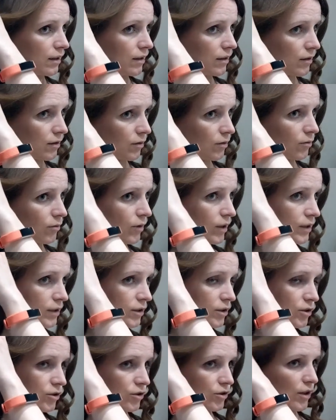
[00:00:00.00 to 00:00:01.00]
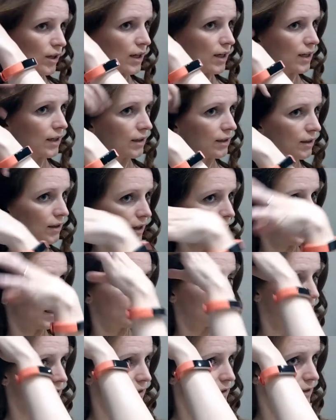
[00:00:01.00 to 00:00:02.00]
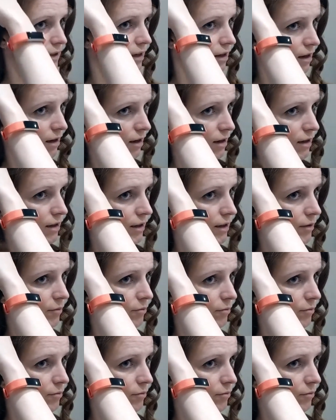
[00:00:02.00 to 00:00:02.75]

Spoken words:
one strand at a time.